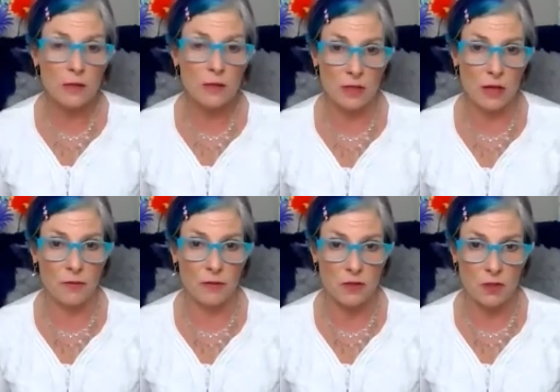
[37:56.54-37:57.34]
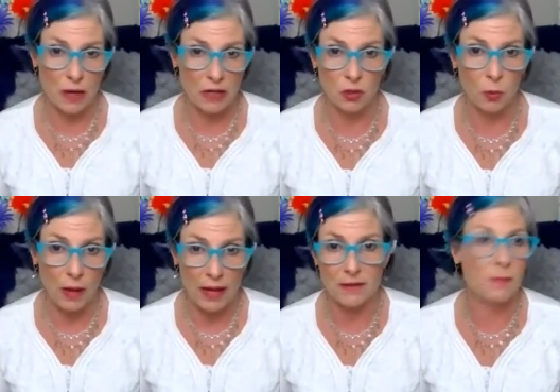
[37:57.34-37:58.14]
yourself in special
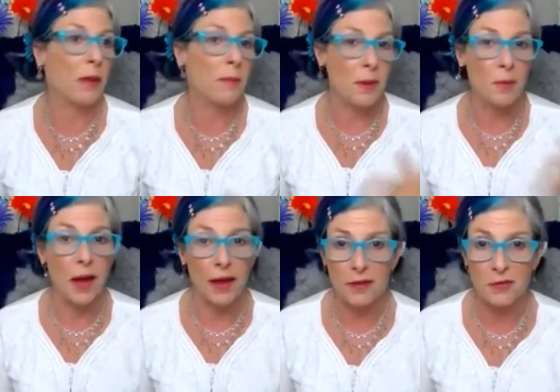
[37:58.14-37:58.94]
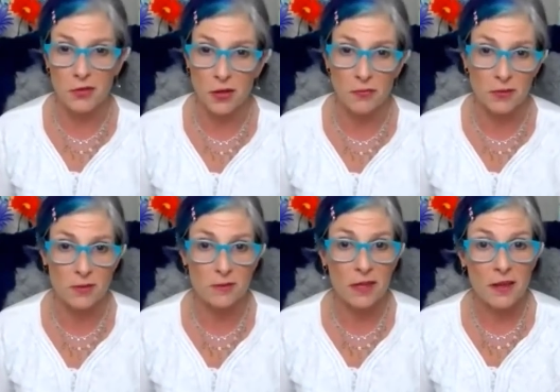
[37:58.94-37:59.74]
ways, maybe buying yourself a
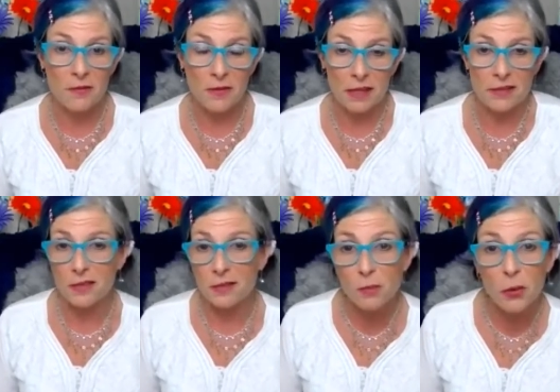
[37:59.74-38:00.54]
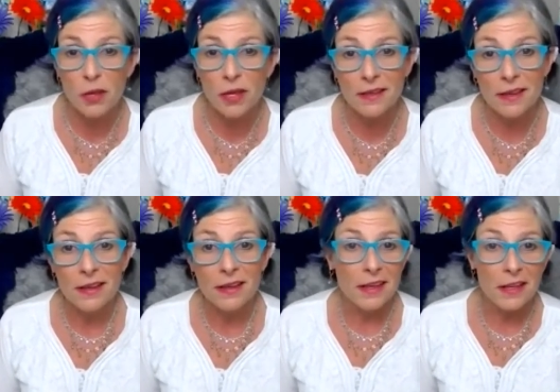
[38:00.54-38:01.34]
fancy smoothie
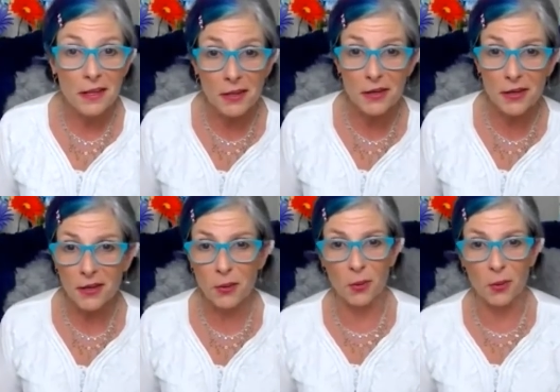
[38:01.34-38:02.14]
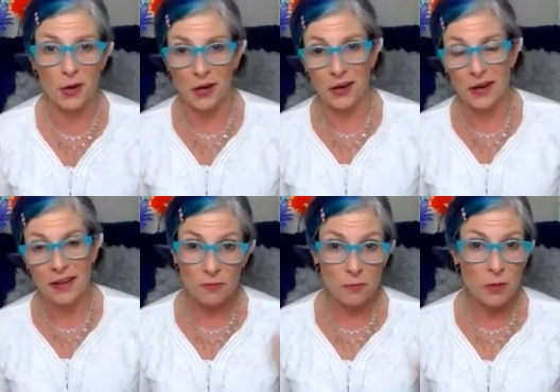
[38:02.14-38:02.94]
here or
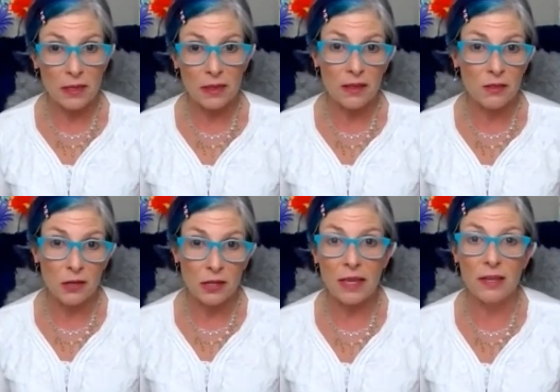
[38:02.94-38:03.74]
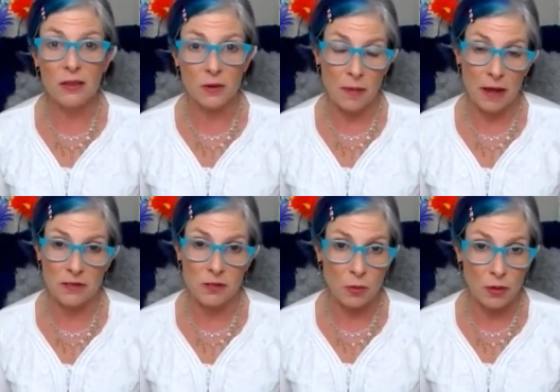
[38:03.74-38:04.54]
really looking your
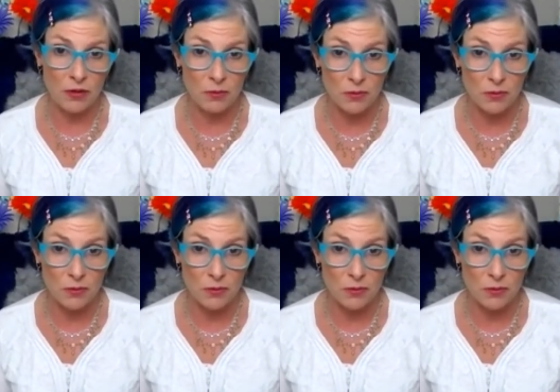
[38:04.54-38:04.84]
best when you